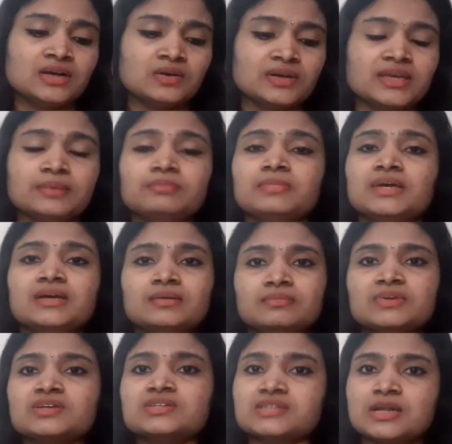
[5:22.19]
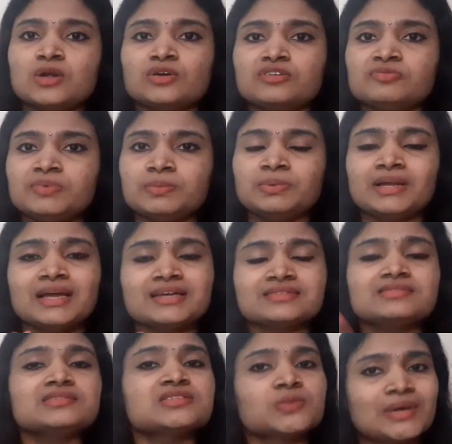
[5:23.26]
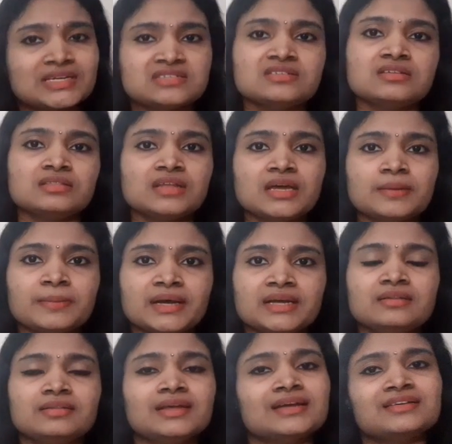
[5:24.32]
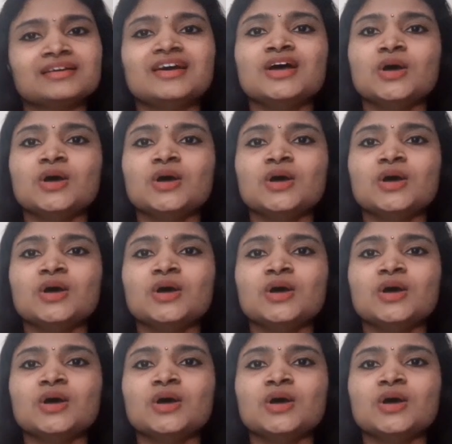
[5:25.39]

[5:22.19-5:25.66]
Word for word: Okay, because a lot of people has this question in their mind that